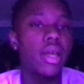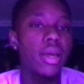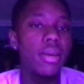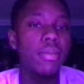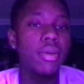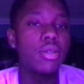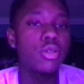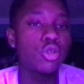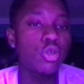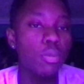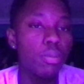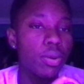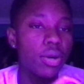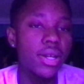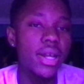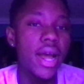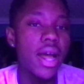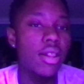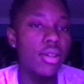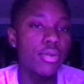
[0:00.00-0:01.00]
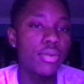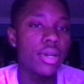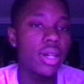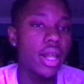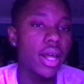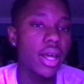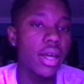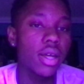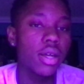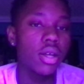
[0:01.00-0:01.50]
be super calorie
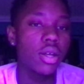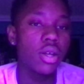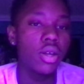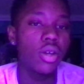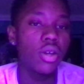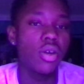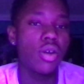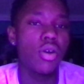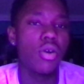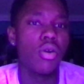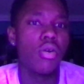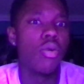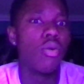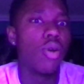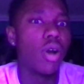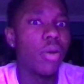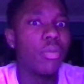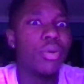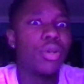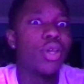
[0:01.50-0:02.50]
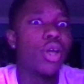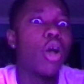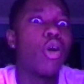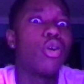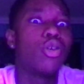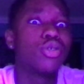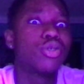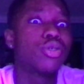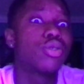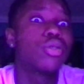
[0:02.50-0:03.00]
like, oh how many
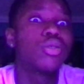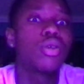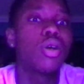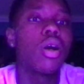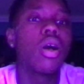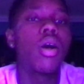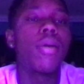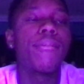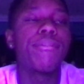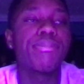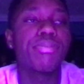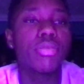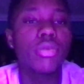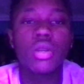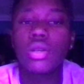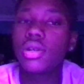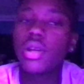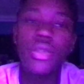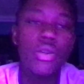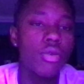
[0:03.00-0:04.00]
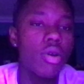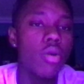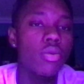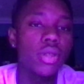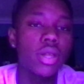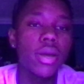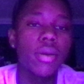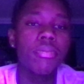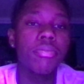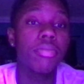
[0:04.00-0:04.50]
calories is uh nothing wrong with
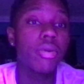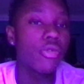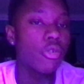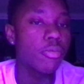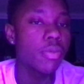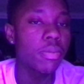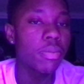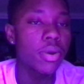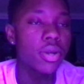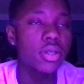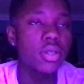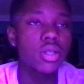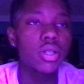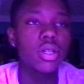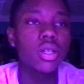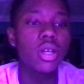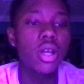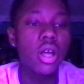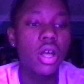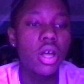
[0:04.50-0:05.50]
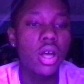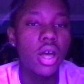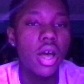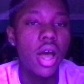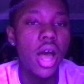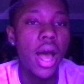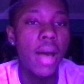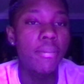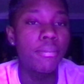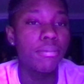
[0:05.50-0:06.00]
that. But for me personally,
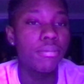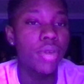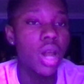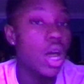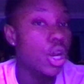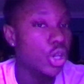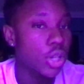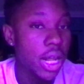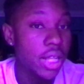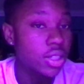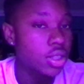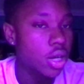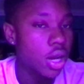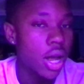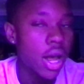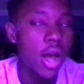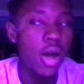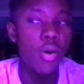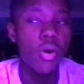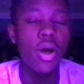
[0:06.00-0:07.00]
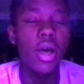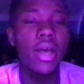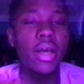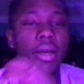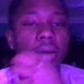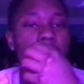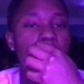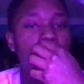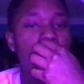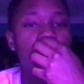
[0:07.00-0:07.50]
I'm not that's not how
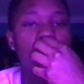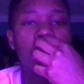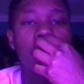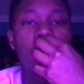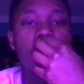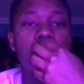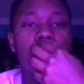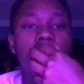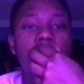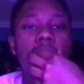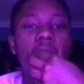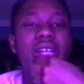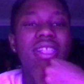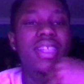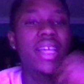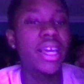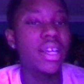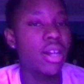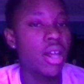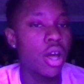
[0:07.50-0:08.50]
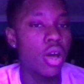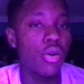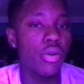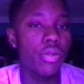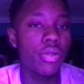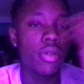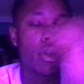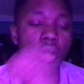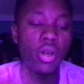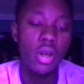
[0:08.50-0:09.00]
I attain
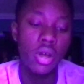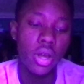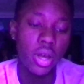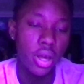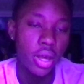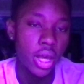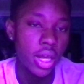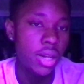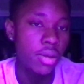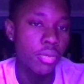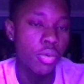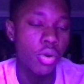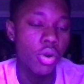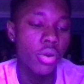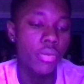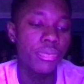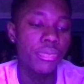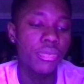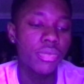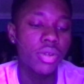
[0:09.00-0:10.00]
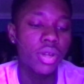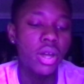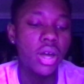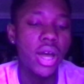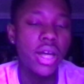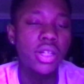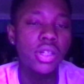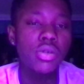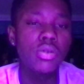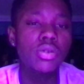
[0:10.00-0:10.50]
health anymore.
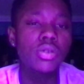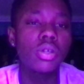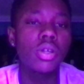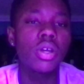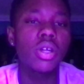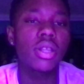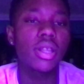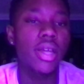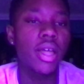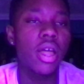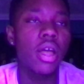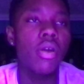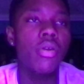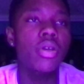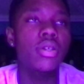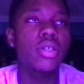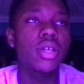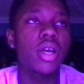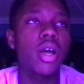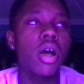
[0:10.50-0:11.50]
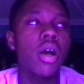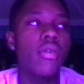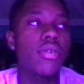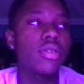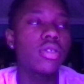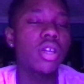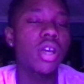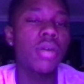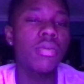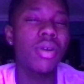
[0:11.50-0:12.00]
I do still look at the calories. Like
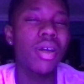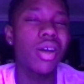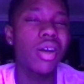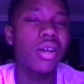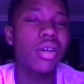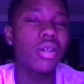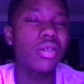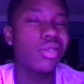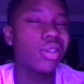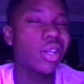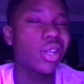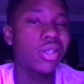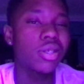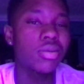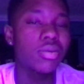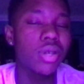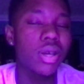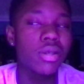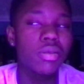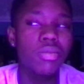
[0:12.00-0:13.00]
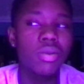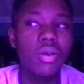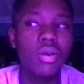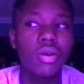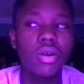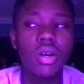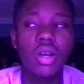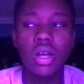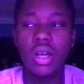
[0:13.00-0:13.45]
obviously, I'm not like sometimes, bro.